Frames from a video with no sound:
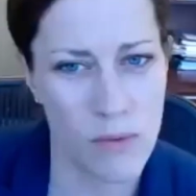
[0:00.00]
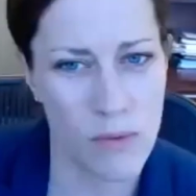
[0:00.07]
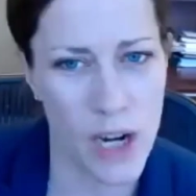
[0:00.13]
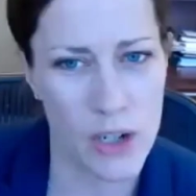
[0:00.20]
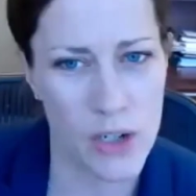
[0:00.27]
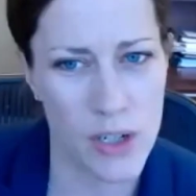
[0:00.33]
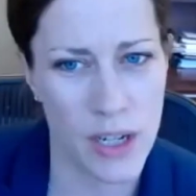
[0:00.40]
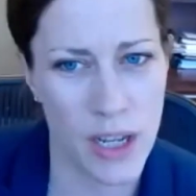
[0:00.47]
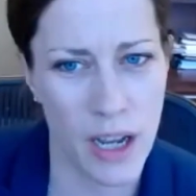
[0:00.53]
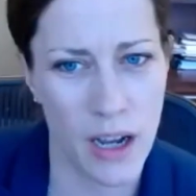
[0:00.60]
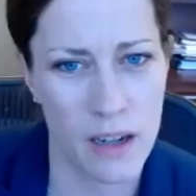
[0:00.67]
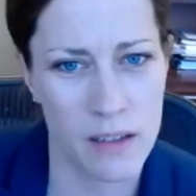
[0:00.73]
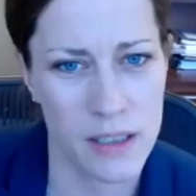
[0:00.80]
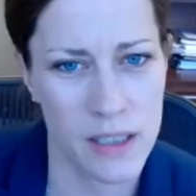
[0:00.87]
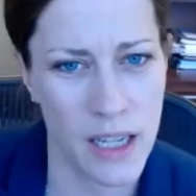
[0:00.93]

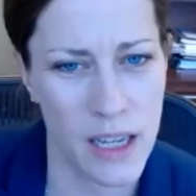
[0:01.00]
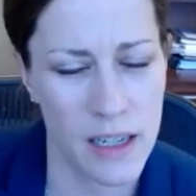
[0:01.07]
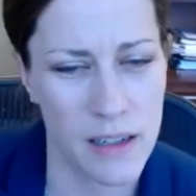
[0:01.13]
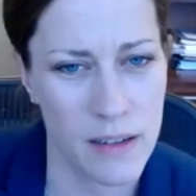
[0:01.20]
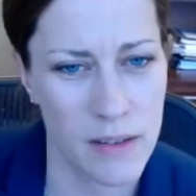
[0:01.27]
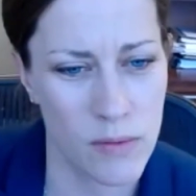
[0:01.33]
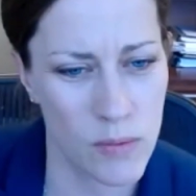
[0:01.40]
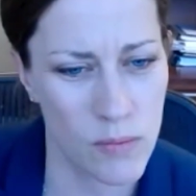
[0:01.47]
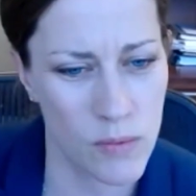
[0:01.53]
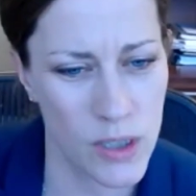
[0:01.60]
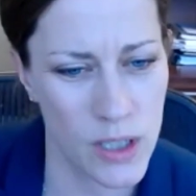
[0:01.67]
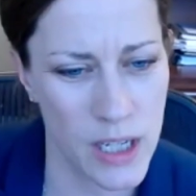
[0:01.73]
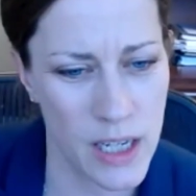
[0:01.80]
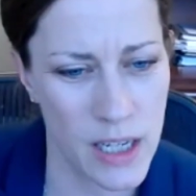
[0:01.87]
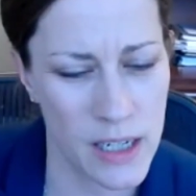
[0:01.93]
rationale, and
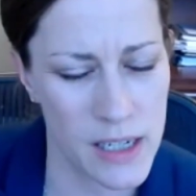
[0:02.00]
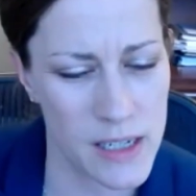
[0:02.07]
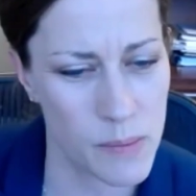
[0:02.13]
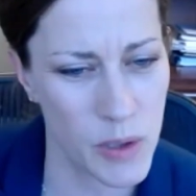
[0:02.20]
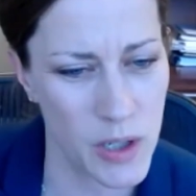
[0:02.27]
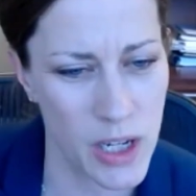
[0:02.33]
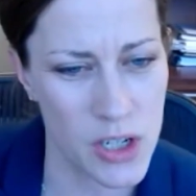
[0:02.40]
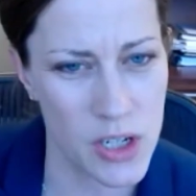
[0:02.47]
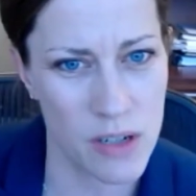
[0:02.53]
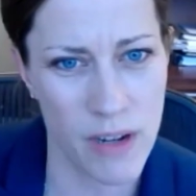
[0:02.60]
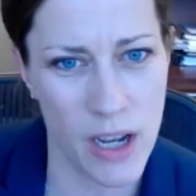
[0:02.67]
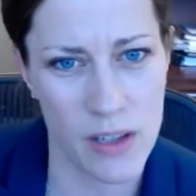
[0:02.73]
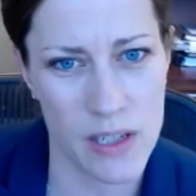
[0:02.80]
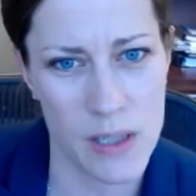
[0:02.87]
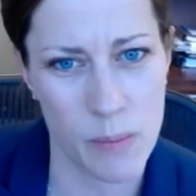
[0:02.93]
really an explanation of
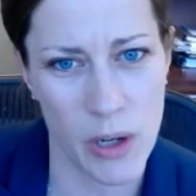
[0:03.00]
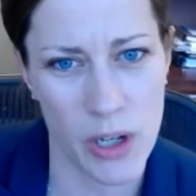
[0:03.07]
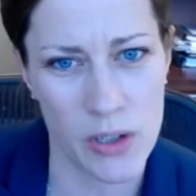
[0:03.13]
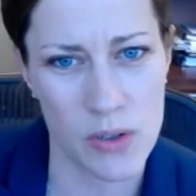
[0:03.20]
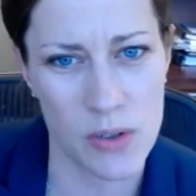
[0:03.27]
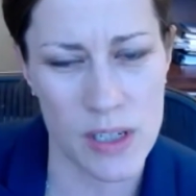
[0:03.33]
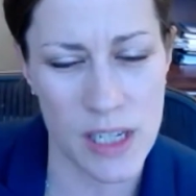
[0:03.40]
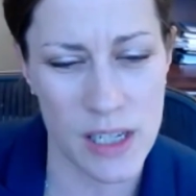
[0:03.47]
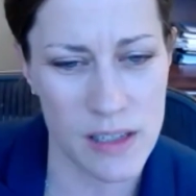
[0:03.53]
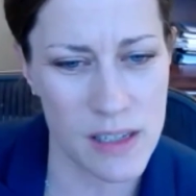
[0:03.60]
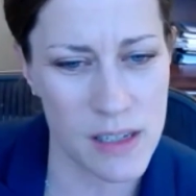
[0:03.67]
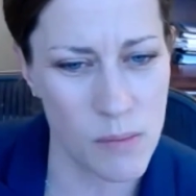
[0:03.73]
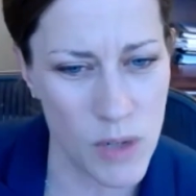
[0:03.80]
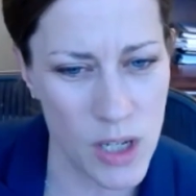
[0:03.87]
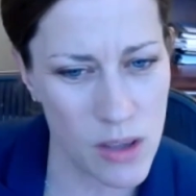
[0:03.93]
how the sponsor intends
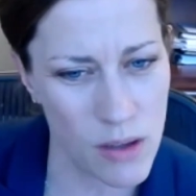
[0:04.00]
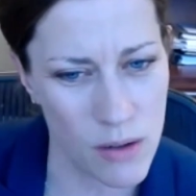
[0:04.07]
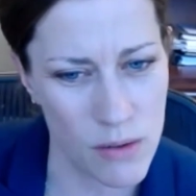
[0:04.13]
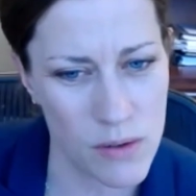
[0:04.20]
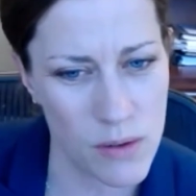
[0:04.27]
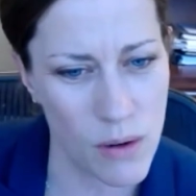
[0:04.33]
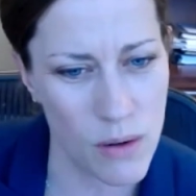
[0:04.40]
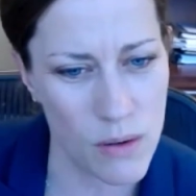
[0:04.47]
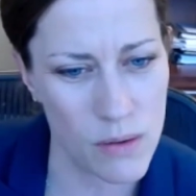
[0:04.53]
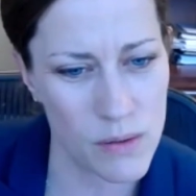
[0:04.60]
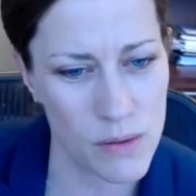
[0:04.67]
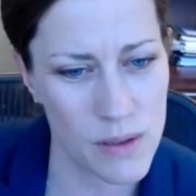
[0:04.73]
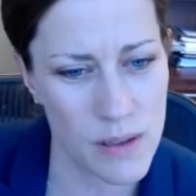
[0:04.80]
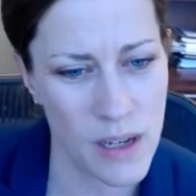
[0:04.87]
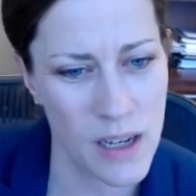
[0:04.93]
to meet those
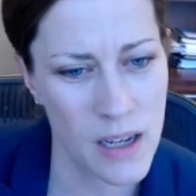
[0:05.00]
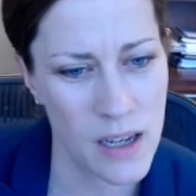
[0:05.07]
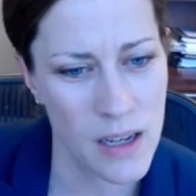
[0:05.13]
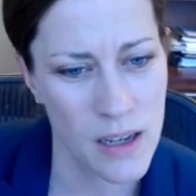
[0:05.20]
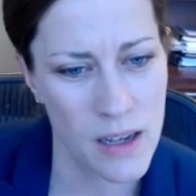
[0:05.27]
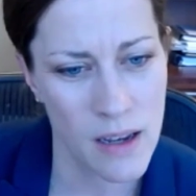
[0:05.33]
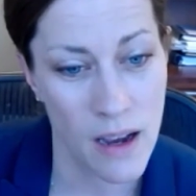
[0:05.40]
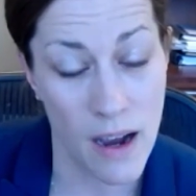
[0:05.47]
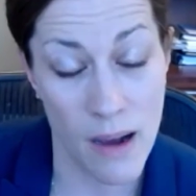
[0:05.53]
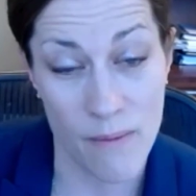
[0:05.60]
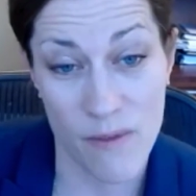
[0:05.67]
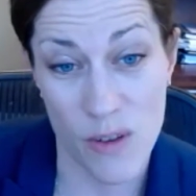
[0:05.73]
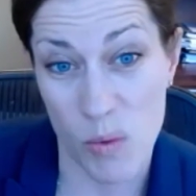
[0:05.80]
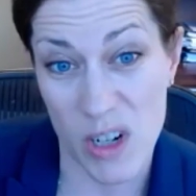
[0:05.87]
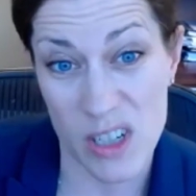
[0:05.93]
goals.
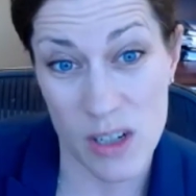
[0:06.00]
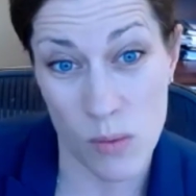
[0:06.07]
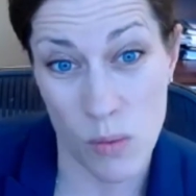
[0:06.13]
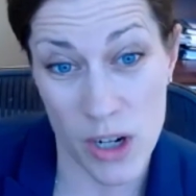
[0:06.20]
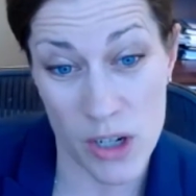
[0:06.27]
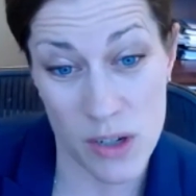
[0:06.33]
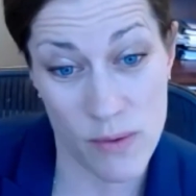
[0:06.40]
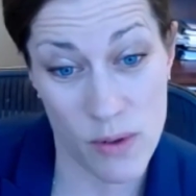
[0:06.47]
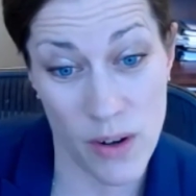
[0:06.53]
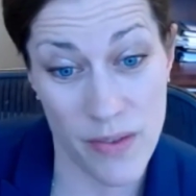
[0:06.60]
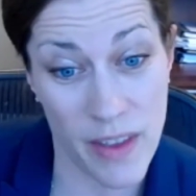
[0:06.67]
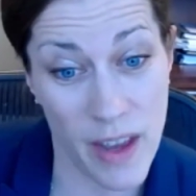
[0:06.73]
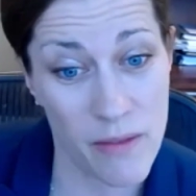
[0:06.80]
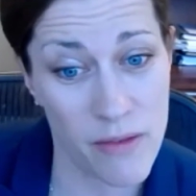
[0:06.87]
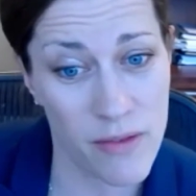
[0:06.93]
For what to watch for
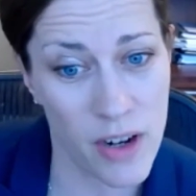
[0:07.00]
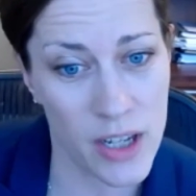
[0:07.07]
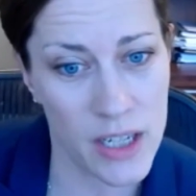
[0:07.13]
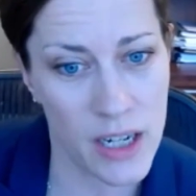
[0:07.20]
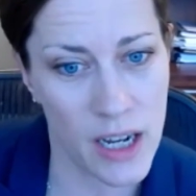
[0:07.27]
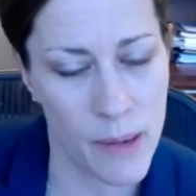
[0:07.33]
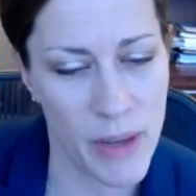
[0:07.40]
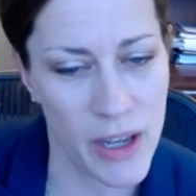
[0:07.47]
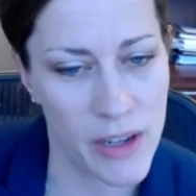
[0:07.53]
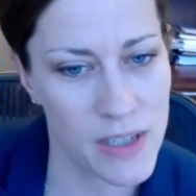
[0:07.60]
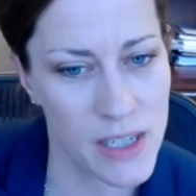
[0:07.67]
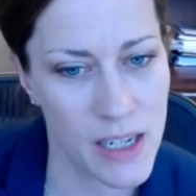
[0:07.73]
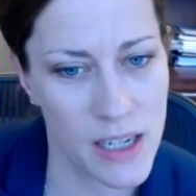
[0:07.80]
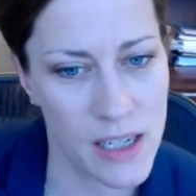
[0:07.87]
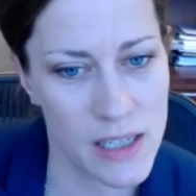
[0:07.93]
on that front,
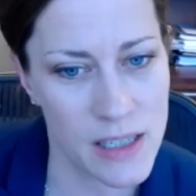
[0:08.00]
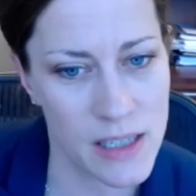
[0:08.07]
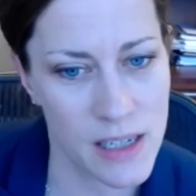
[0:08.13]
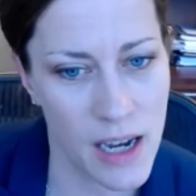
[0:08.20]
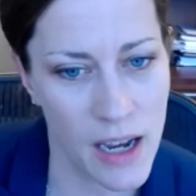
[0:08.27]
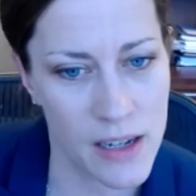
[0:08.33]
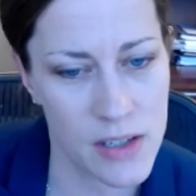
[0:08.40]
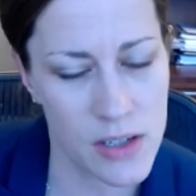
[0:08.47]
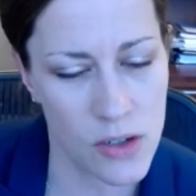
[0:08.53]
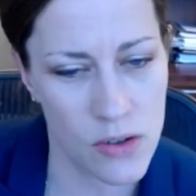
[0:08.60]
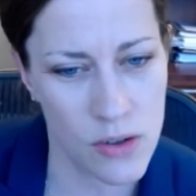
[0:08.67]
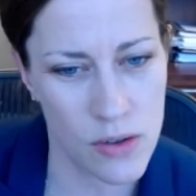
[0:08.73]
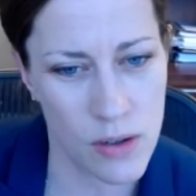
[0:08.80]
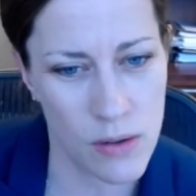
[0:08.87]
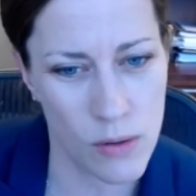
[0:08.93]
FDA is tasked
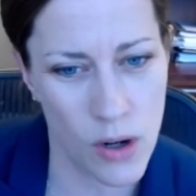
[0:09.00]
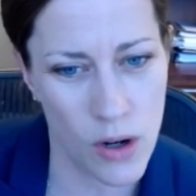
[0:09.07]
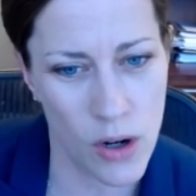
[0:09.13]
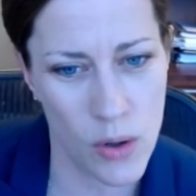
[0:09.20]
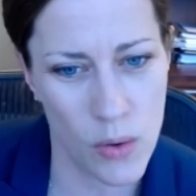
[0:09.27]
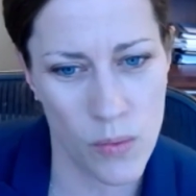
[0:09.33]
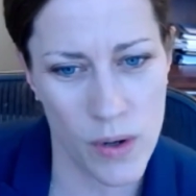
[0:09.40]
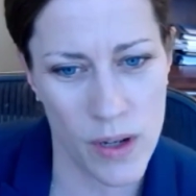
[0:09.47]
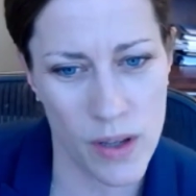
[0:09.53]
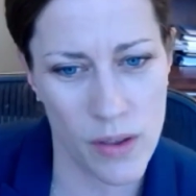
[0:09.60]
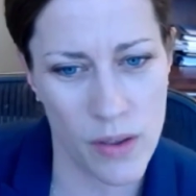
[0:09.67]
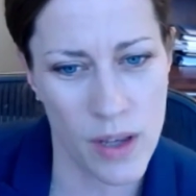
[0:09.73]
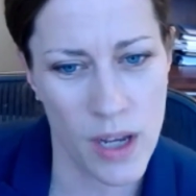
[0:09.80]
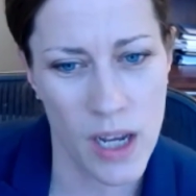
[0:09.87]
under the law with